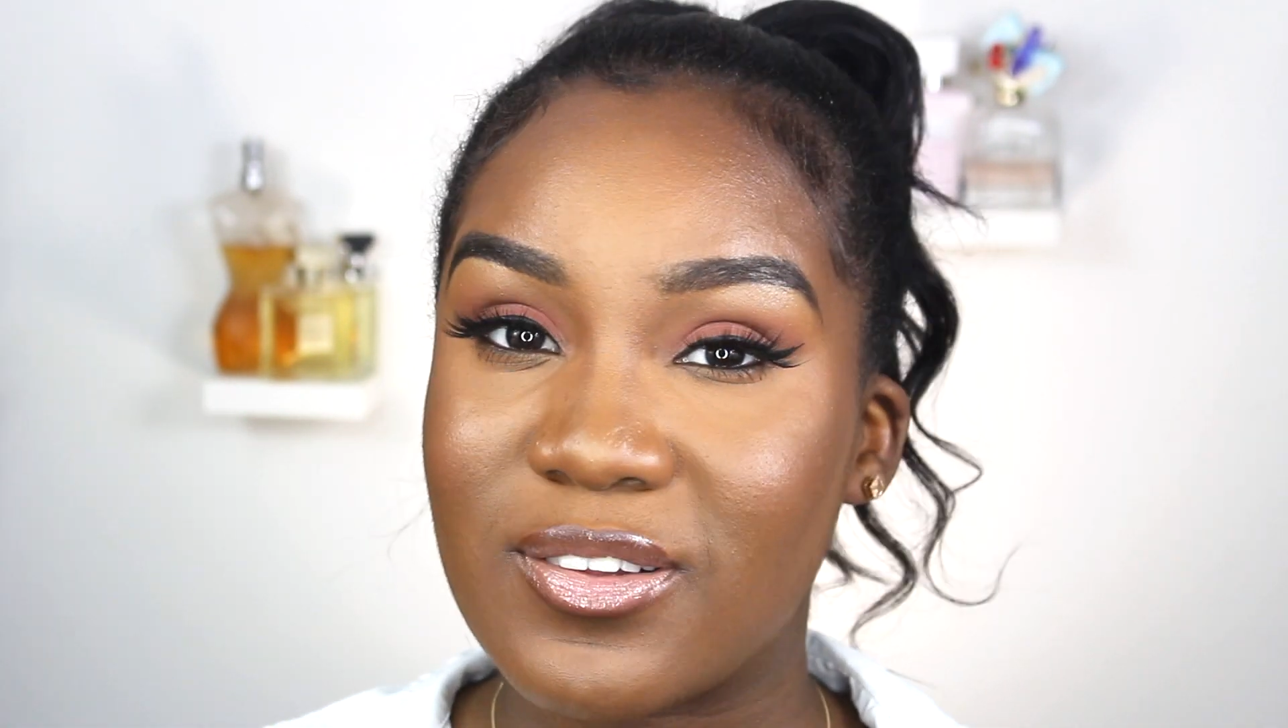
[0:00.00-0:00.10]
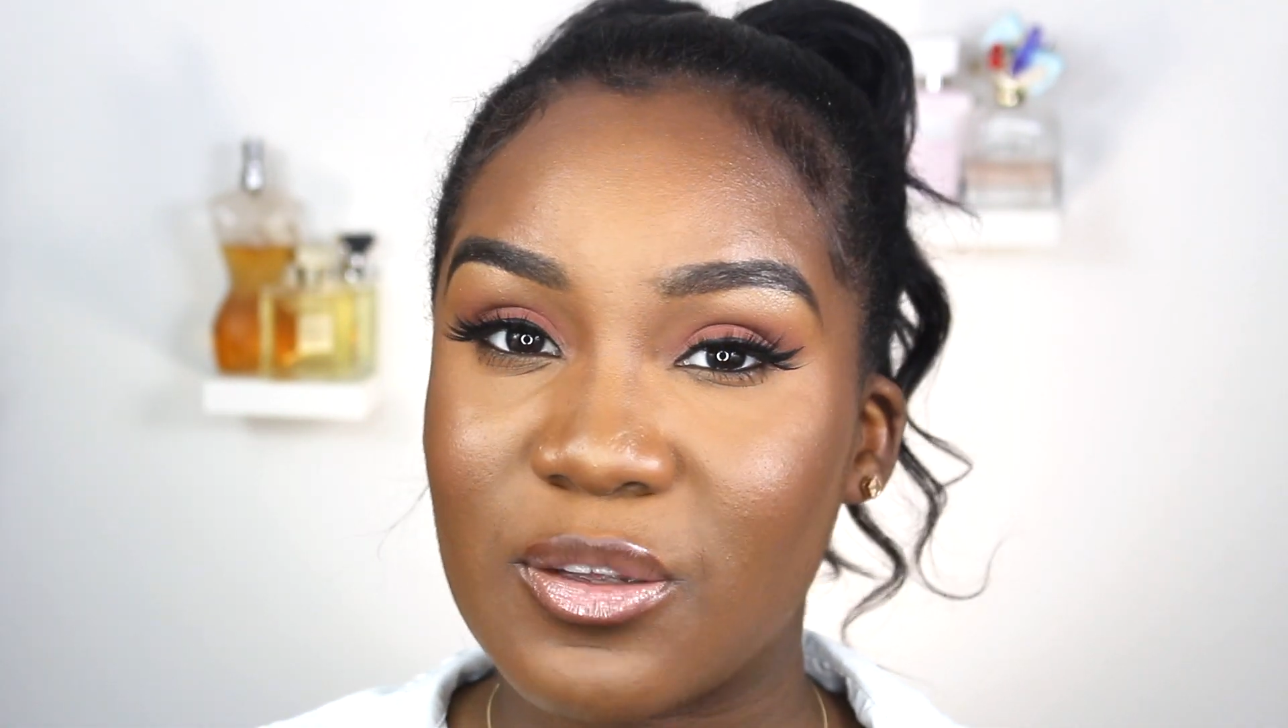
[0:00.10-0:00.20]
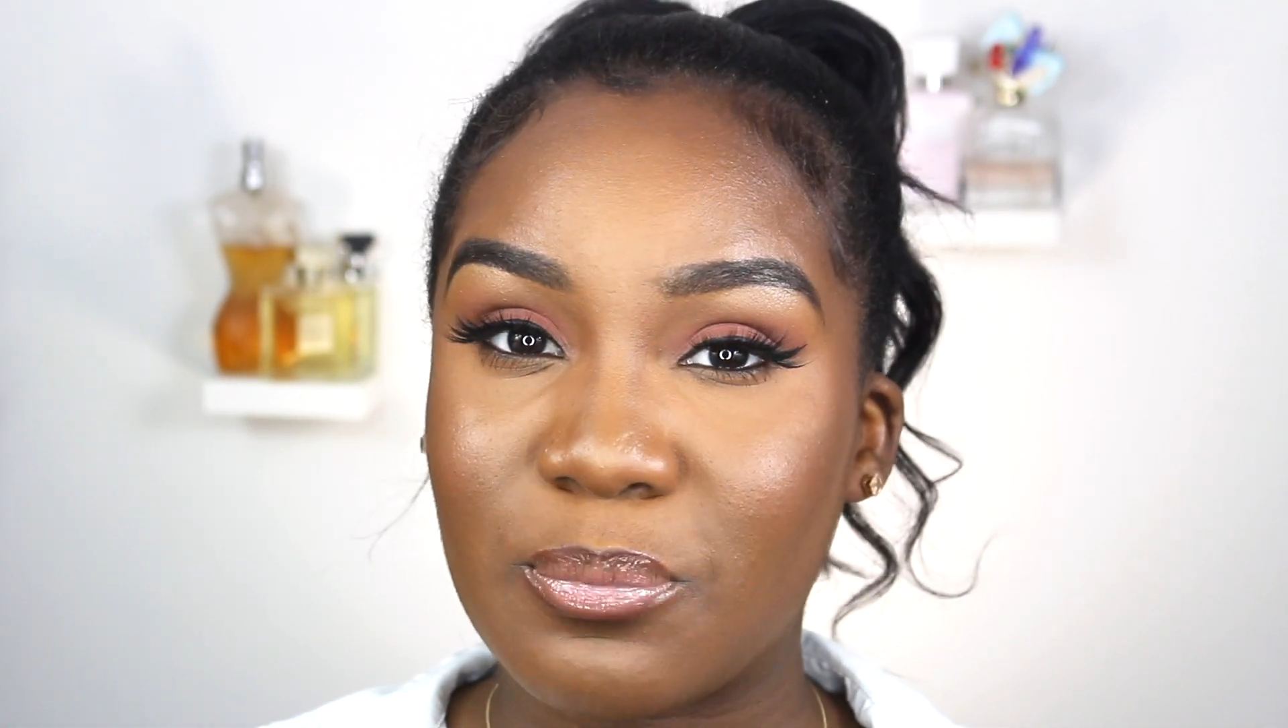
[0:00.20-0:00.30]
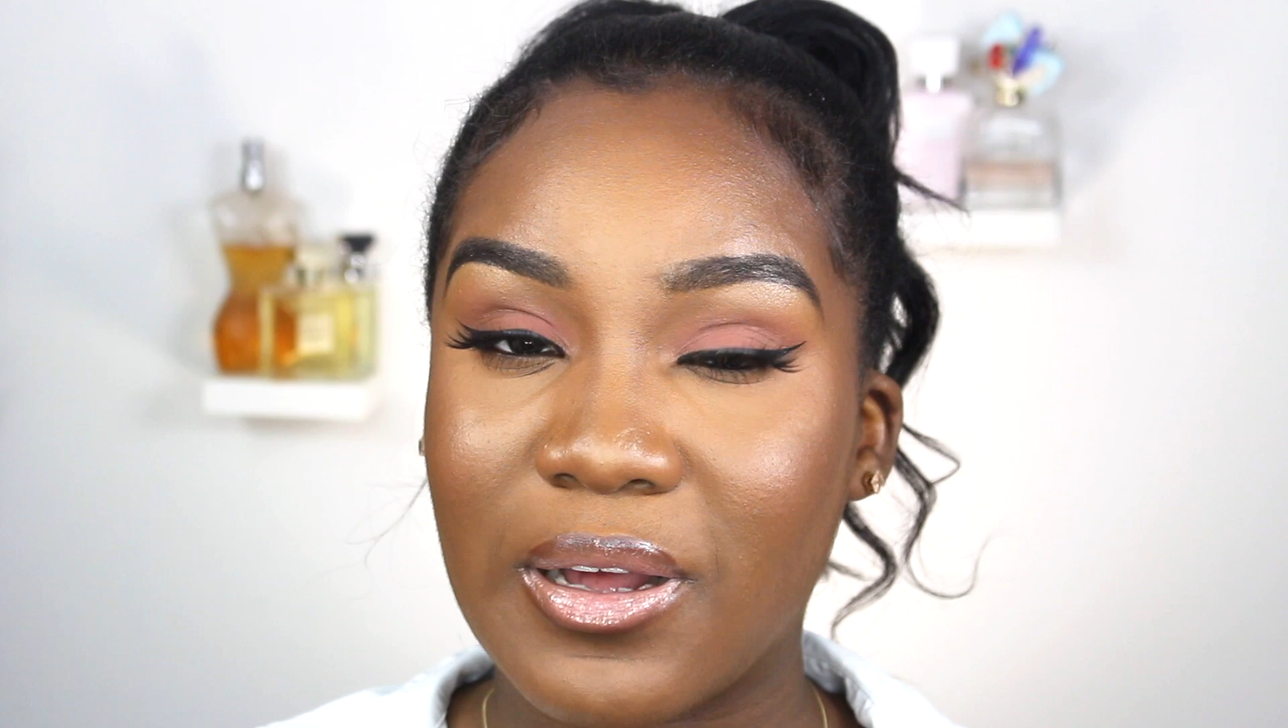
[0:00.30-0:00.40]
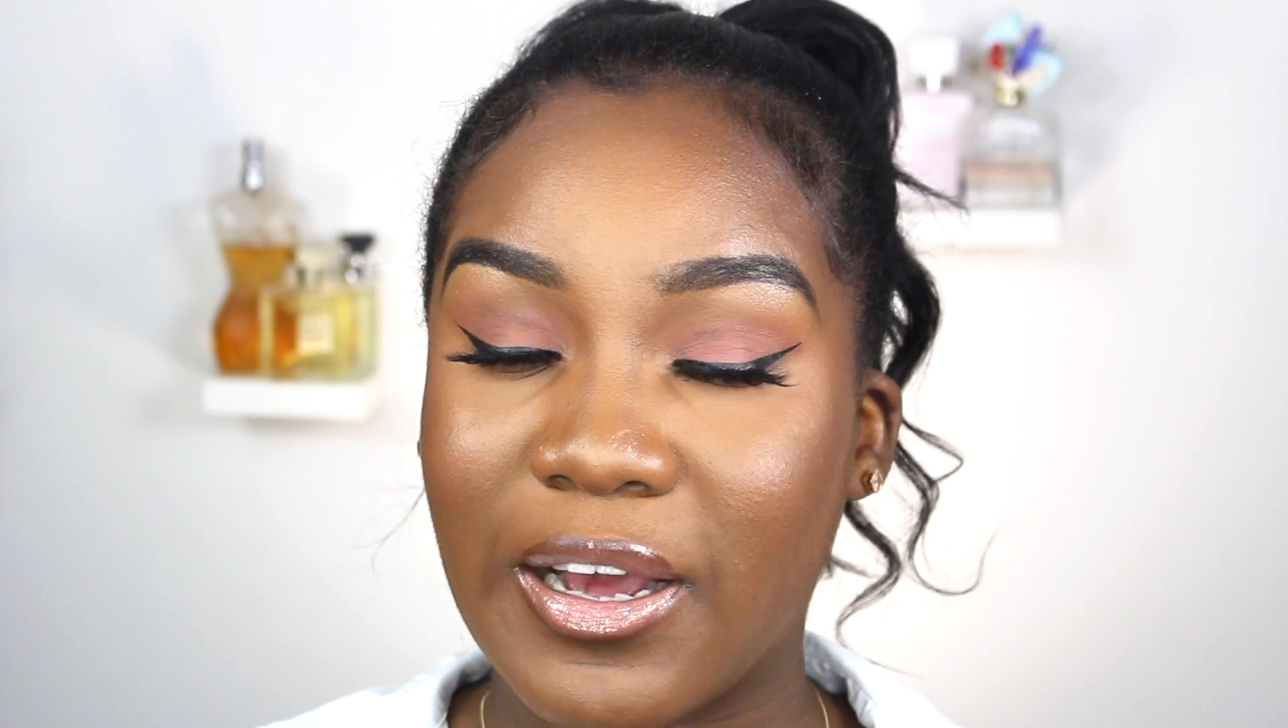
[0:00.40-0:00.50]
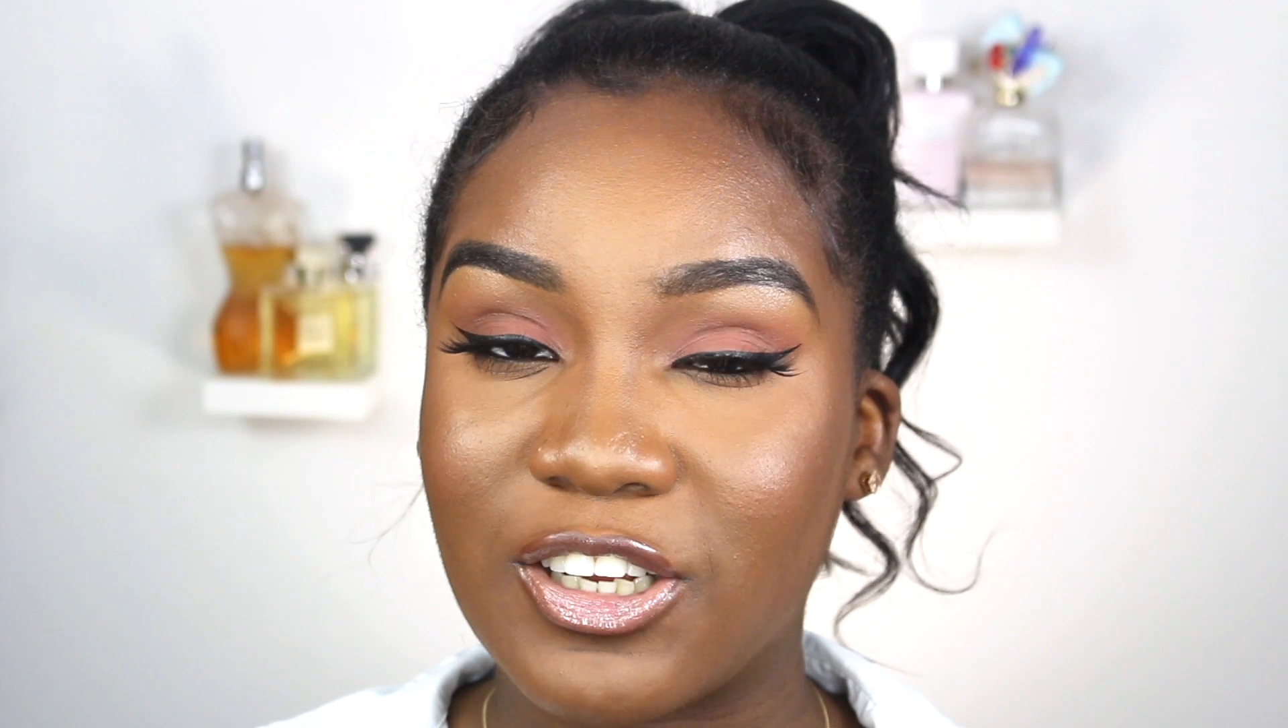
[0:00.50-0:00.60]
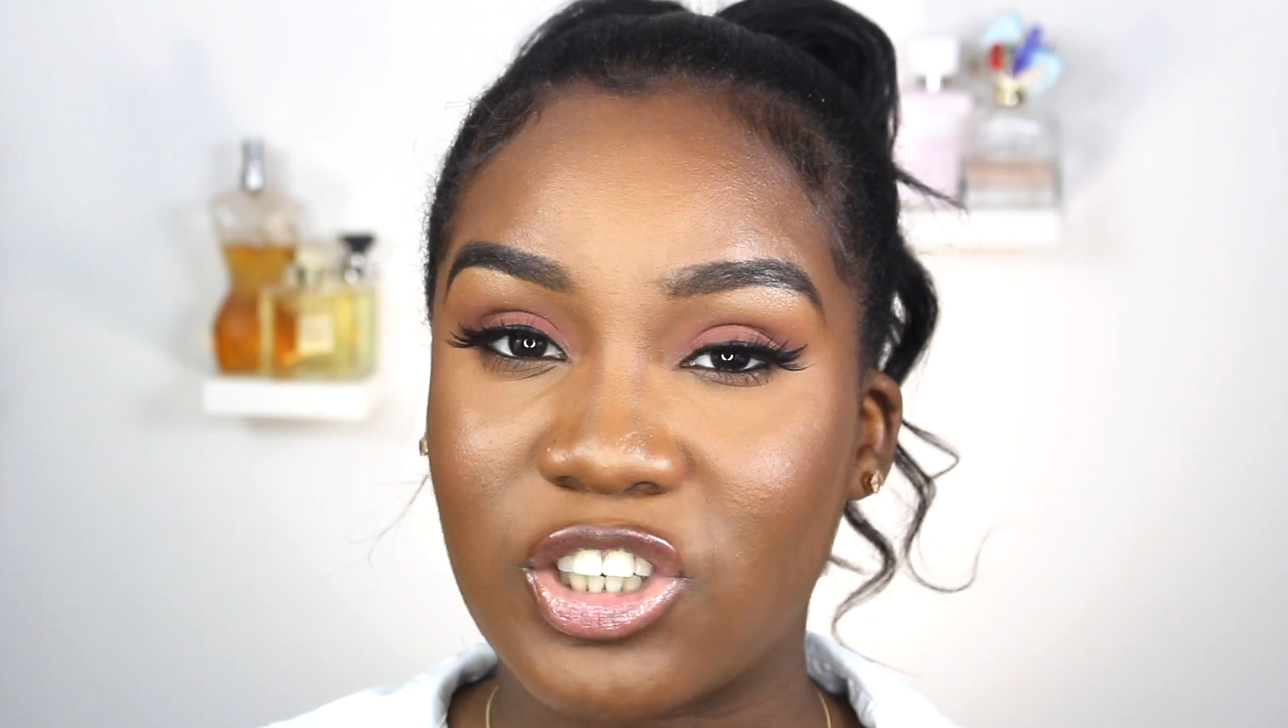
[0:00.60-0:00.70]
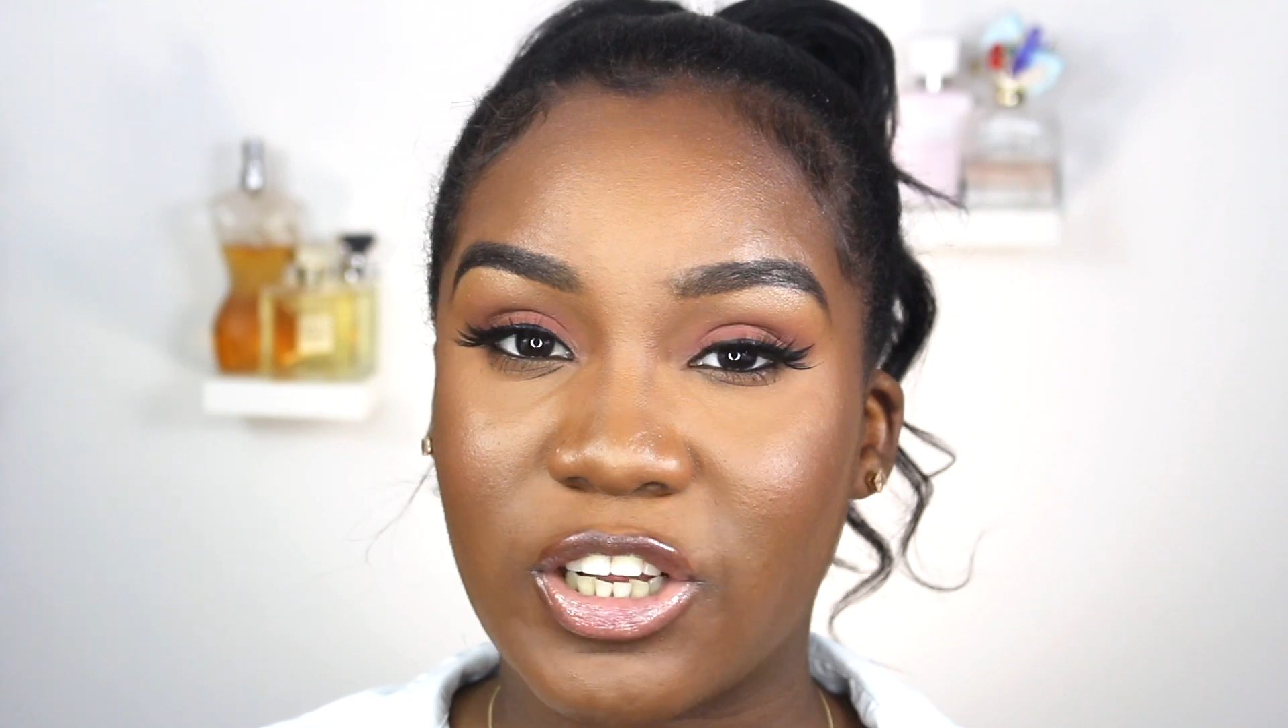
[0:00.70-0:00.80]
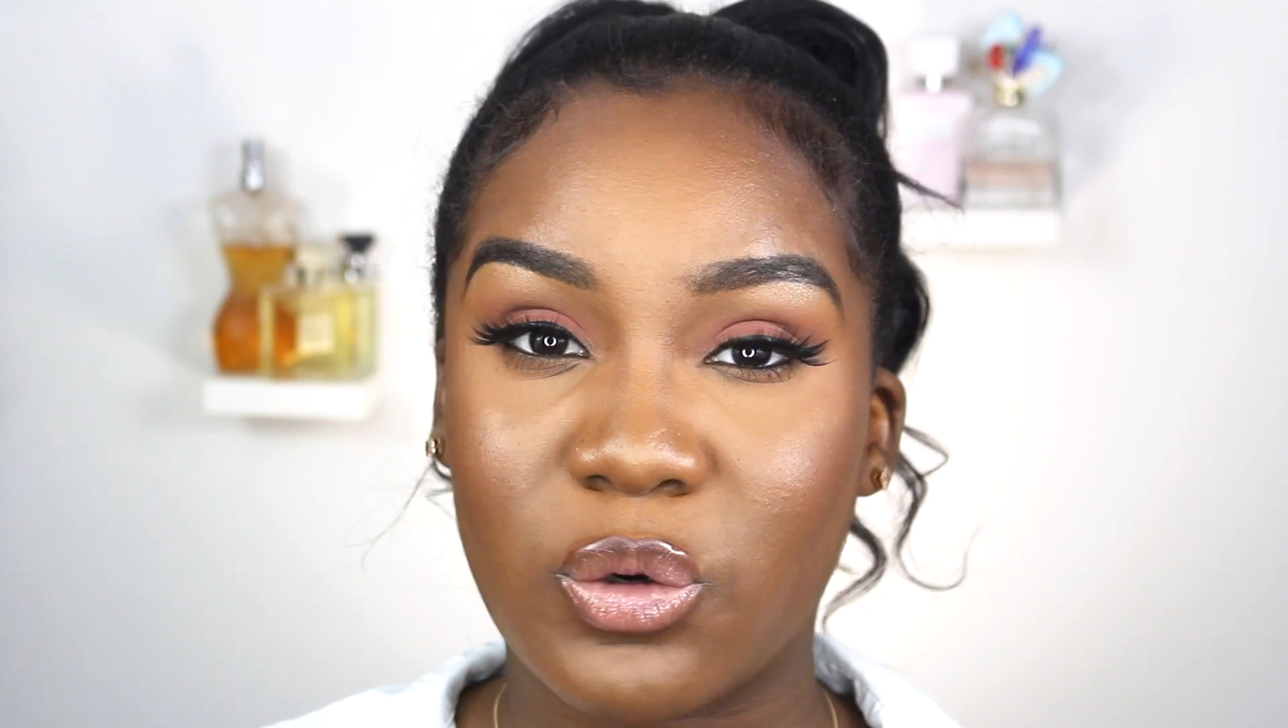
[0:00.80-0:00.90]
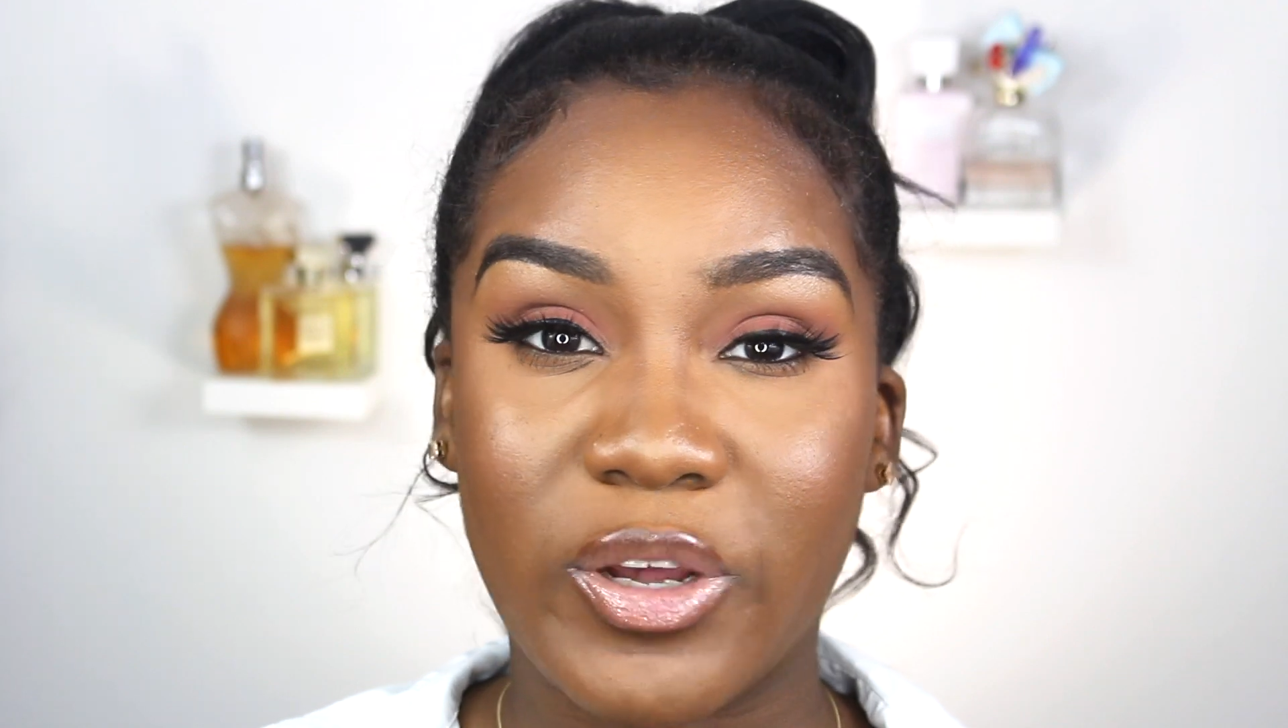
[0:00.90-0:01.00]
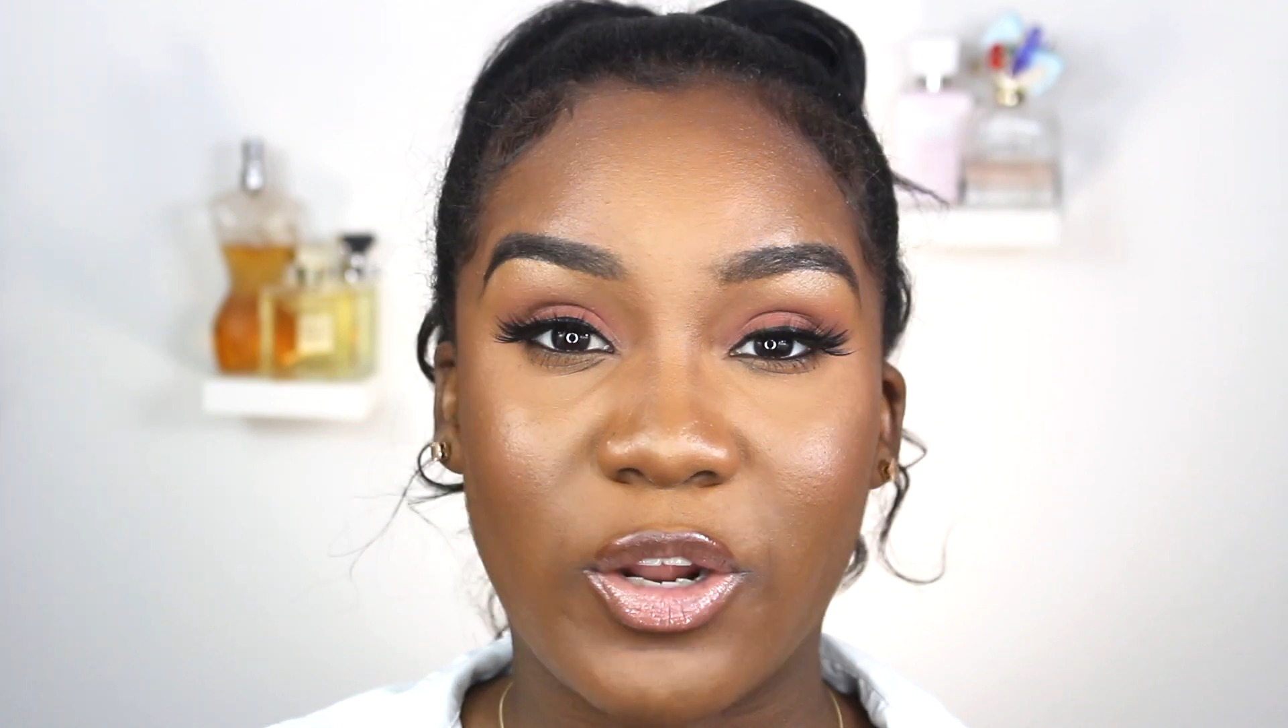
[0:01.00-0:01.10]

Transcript: simple eyeshadow